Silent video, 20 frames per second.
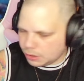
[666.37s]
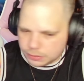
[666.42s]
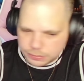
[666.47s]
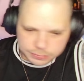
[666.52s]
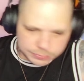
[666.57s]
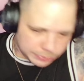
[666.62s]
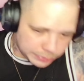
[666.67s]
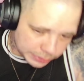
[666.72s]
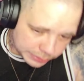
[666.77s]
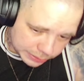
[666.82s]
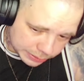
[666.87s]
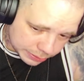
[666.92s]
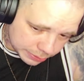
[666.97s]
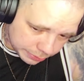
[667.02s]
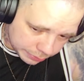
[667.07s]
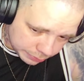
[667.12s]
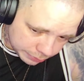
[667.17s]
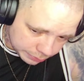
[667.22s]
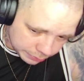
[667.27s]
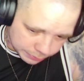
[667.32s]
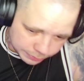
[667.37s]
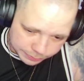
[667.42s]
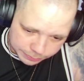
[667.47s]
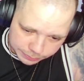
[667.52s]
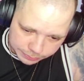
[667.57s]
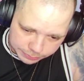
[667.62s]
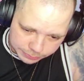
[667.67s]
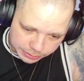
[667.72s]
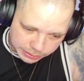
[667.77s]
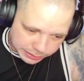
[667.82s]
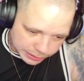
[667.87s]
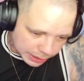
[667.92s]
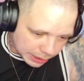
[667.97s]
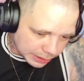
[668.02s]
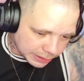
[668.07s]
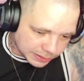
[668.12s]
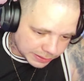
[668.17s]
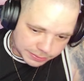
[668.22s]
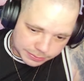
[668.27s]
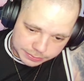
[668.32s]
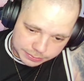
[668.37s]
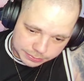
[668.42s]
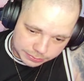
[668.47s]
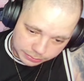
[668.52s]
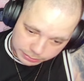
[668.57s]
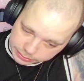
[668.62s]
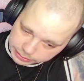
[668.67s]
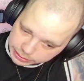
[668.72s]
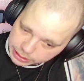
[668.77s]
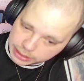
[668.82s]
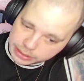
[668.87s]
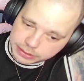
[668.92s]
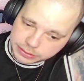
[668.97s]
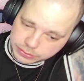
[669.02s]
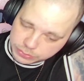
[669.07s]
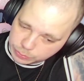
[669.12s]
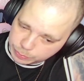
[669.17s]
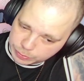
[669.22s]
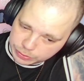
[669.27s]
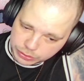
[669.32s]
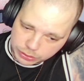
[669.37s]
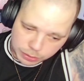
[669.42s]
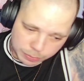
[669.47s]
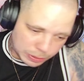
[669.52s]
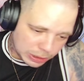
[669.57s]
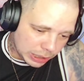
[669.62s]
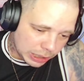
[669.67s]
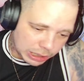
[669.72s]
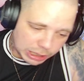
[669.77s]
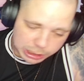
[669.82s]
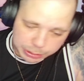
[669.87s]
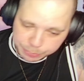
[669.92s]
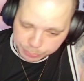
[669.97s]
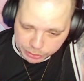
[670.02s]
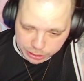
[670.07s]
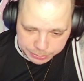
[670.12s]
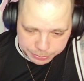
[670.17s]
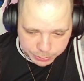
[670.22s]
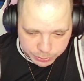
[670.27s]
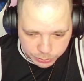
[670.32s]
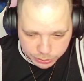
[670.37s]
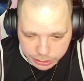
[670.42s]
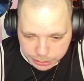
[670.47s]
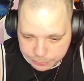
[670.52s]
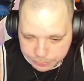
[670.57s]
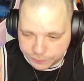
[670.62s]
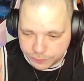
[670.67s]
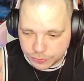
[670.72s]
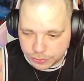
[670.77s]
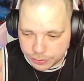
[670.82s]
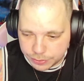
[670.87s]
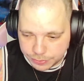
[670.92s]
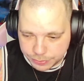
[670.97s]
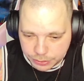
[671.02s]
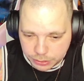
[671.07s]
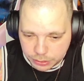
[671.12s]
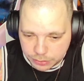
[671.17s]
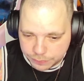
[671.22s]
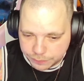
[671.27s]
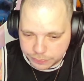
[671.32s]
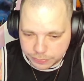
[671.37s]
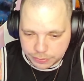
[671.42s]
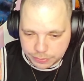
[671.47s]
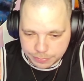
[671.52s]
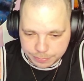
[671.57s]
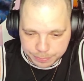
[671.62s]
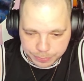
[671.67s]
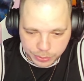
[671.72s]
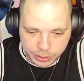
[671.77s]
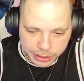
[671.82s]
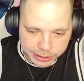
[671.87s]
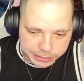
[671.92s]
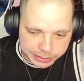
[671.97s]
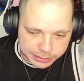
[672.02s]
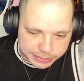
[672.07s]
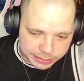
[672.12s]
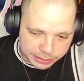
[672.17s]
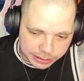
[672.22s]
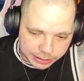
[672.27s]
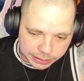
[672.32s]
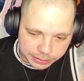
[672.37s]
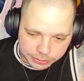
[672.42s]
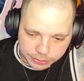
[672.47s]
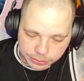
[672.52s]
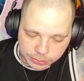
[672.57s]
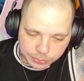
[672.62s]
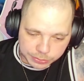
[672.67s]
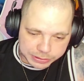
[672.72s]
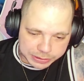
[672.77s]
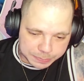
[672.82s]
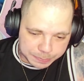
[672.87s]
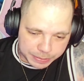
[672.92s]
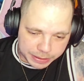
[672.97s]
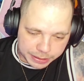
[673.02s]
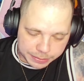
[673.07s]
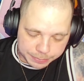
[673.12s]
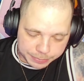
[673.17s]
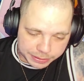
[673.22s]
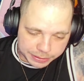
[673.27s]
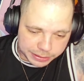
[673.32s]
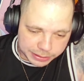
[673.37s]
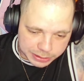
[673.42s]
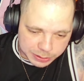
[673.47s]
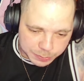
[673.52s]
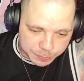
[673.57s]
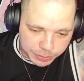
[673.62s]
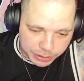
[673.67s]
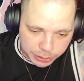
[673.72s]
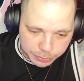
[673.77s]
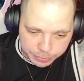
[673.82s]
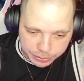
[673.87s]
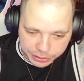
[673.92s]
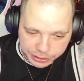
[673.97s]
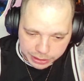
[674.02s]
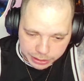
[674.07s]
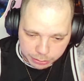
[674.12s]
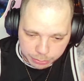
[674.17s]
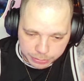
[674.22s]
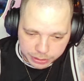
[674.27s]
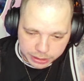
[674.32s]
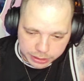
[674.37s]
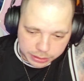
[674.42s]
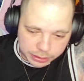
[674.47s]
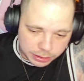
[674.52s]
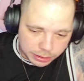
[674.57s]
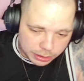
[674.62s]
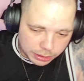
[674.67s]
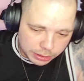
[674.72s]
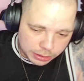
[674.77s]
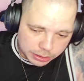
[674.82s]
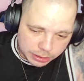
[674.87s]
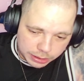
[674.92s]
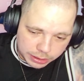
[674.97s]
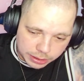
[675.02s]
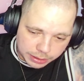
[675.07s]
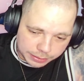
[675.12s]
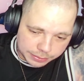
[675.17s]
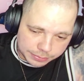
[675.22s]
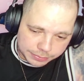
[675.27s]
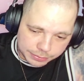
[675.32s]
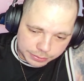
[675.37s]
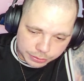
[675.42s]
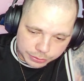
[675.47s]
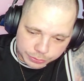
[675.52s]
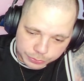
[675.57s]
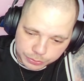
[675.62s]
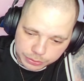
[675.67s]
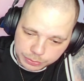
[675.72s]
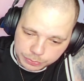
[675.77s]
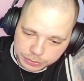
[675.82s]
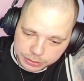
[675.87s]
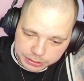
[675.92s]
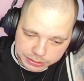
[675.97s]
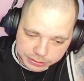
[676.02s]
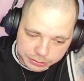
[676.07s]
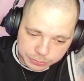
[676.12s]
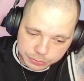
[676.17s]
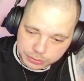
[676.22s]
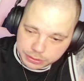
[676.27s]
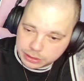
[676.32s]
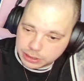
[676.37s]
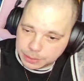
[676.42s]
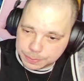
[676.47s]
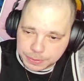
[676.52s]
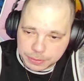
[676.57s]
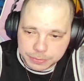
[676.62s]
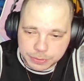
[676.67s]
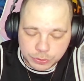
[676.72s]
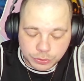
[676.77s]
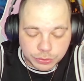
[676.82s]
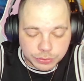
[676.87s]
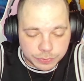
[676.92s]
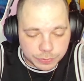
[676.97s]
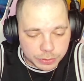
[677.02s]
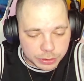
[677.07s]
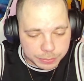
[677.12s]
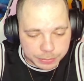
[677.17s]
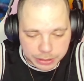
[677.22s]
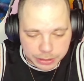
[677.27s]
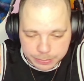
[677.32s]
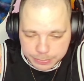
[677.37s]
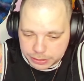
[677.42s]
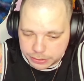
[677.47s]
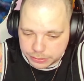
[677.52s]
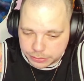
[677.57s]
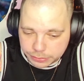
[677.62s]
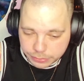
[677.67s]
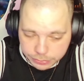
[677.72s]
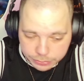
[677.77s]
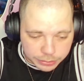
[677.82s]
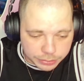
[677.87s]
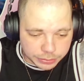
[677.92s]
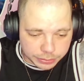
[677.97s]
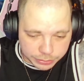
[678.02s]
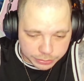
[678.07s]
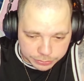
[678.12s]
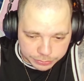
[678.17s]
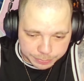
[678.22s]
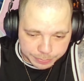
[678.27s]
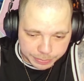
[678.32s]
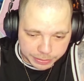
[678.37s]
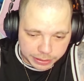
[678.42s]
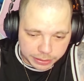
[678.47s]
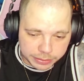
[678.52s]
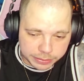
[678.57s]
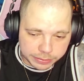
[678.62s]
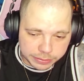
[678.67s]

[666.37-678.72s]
This is cool. This guy is super dope. And props to him for, you know, for practicing and, you know, being inspired by Harry Mack. And, you know, doing what he's doing. Keep up the good work, my man. You're on a good path.